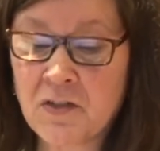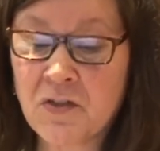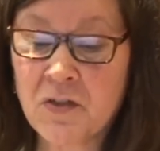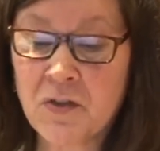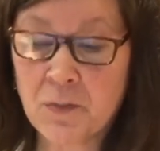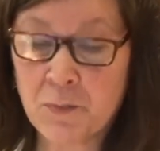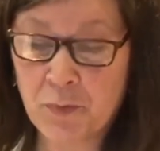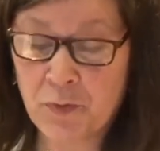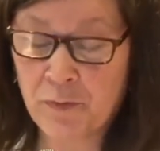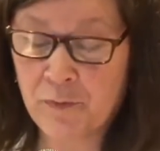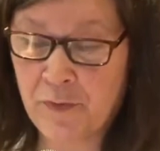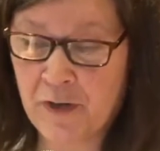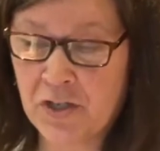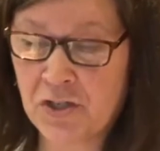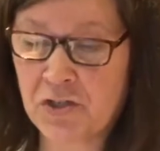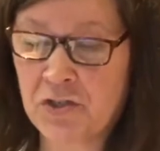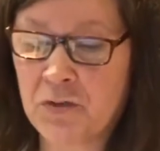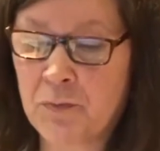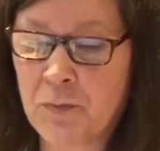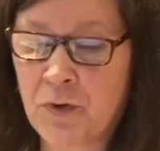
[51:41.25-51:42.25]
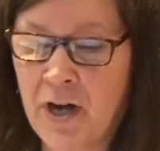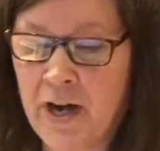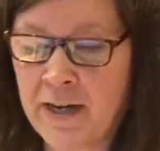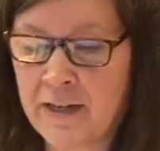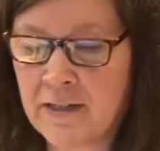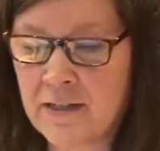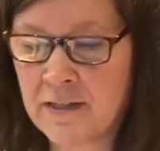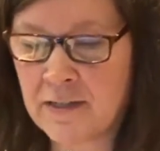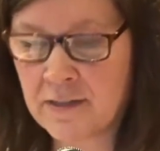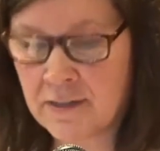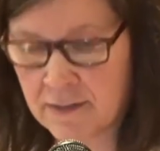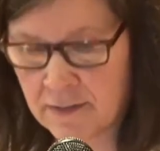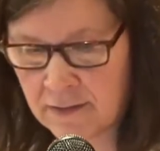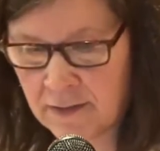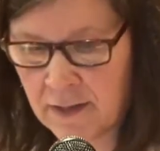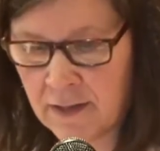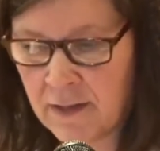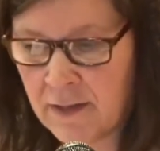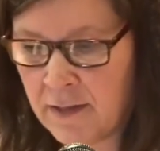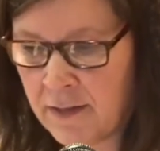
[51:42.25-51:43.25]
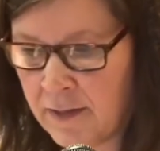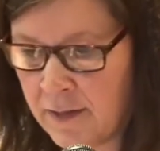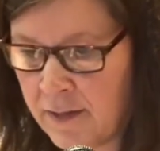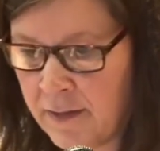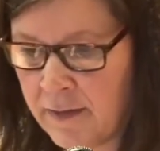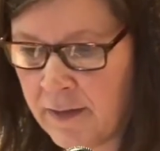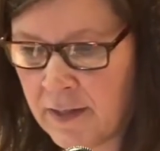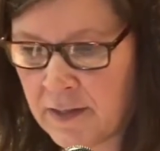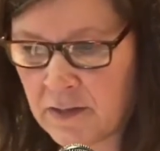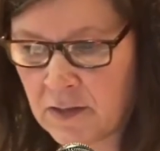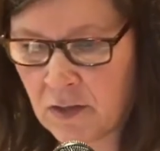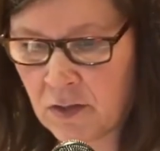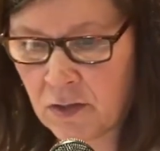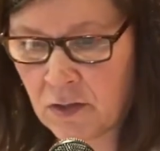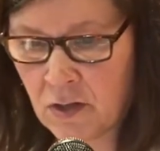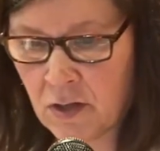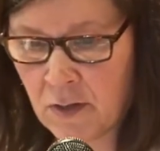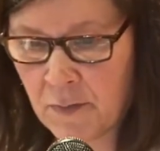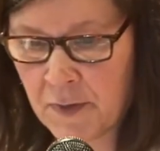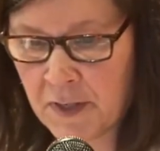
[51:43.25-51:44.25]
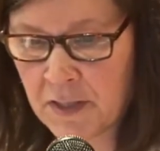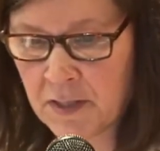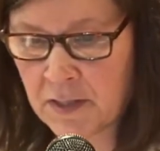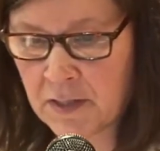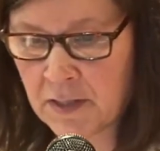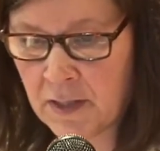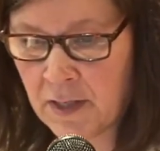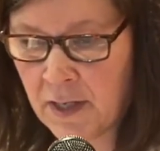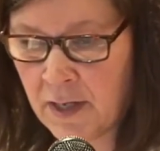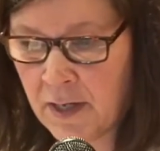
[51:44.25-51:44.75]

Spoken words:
to the professional practice. That's a good comment.